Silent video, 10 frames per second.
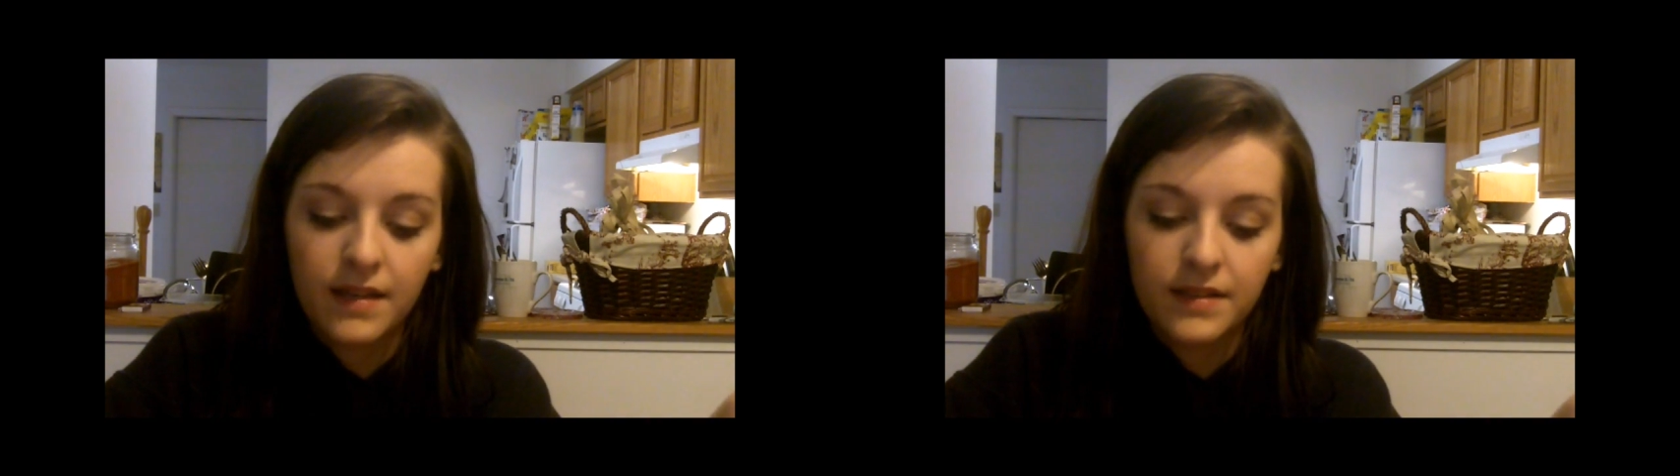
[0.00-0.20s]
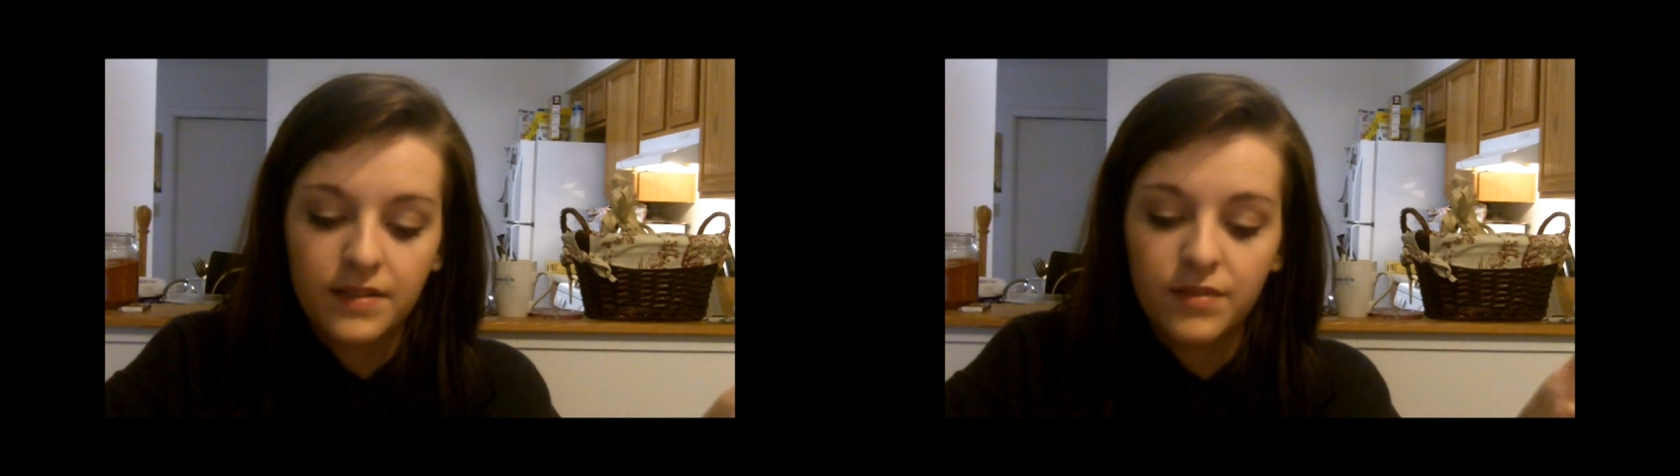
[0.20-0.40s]

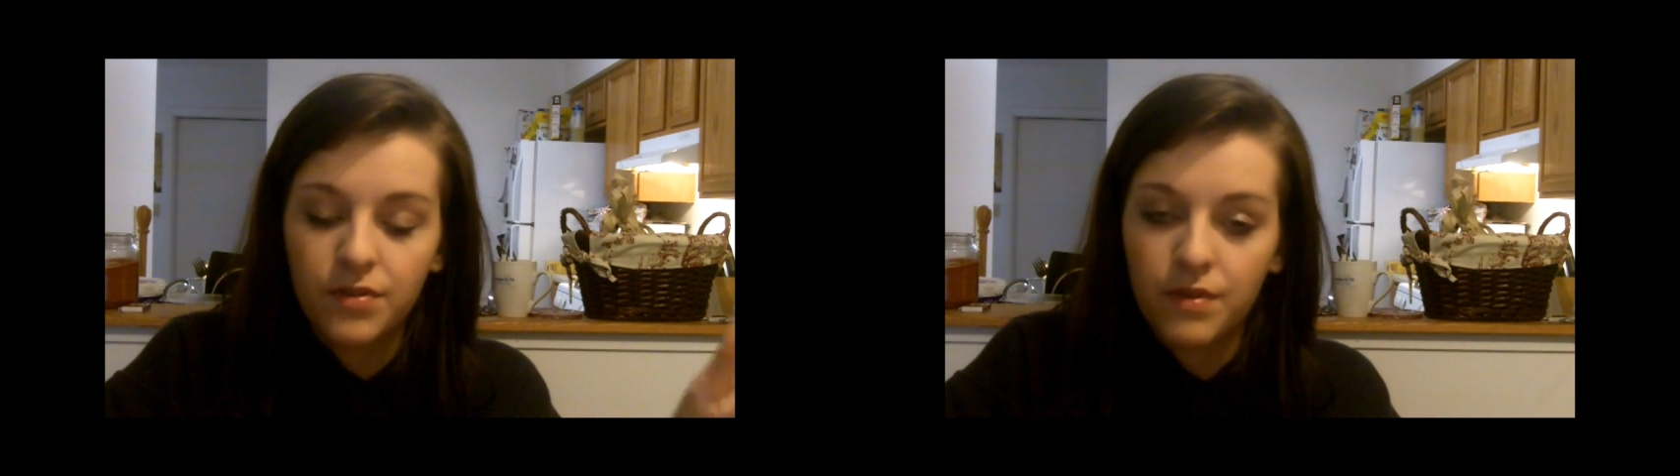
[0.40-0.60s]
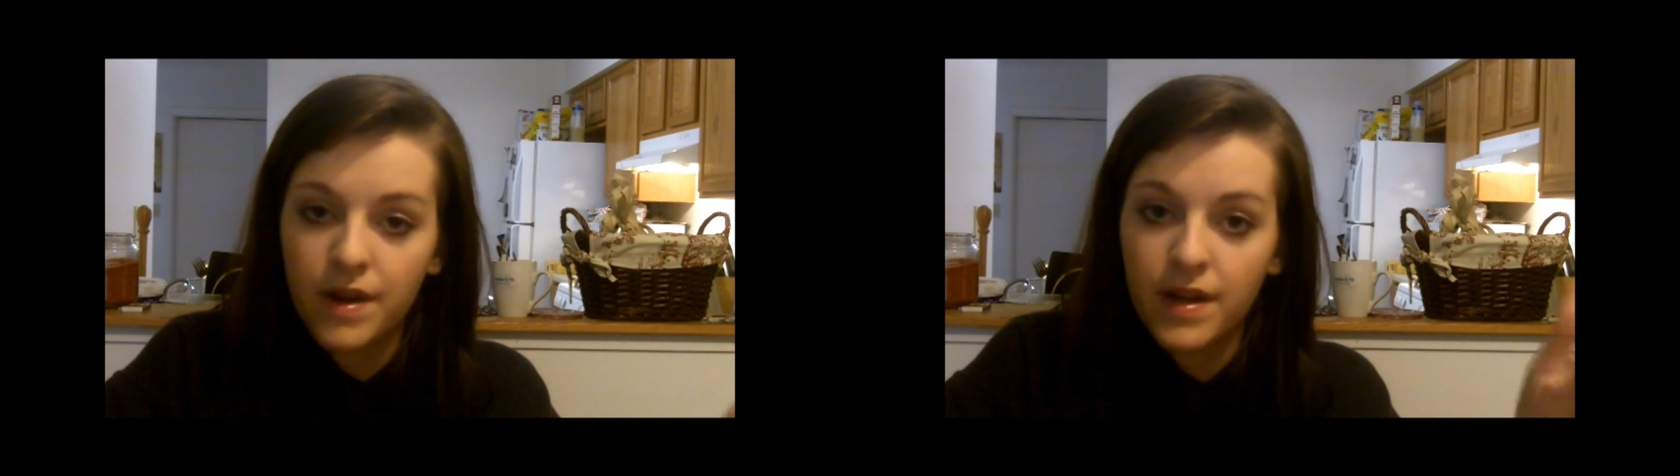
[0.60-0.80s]
and
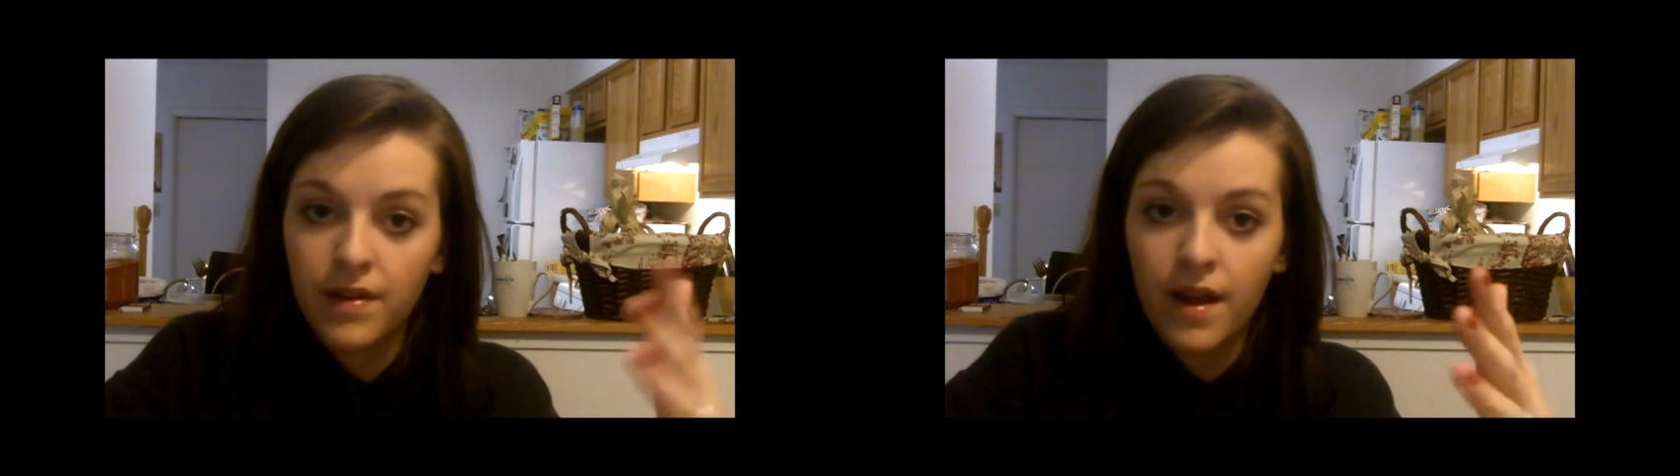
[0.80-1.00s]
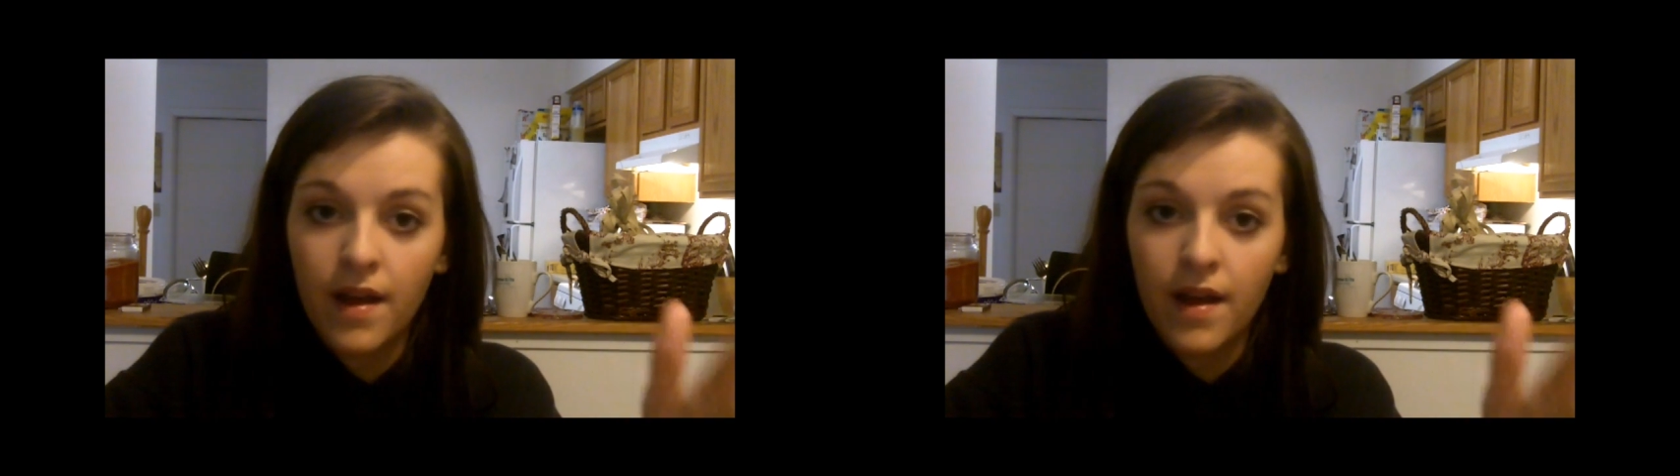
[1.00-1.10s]
if you already